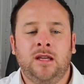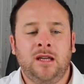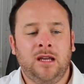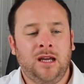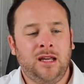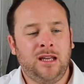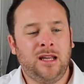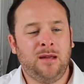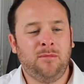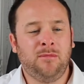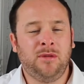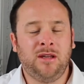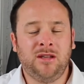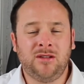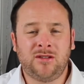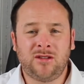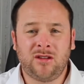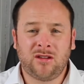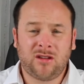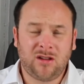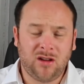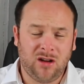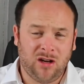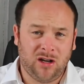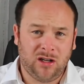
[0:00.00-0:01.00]
and that means that
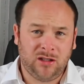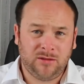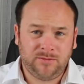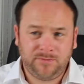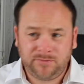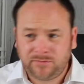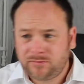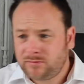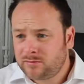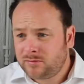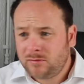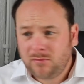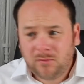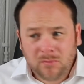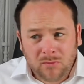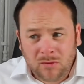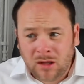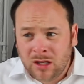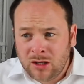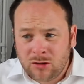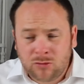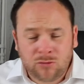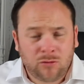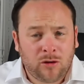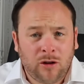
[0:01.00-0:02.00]
the car
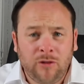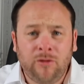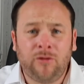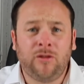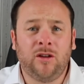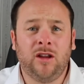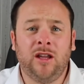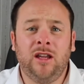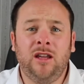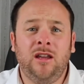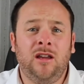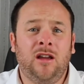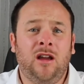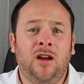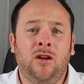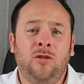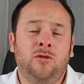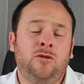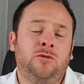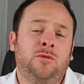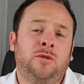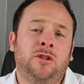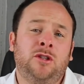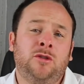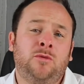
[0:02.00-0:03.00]
is roughly owes
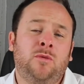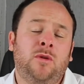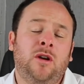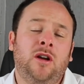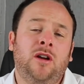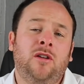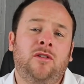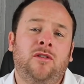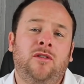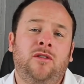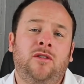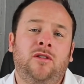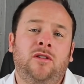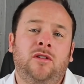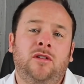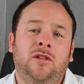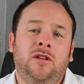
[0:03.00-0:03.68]
what it's worth.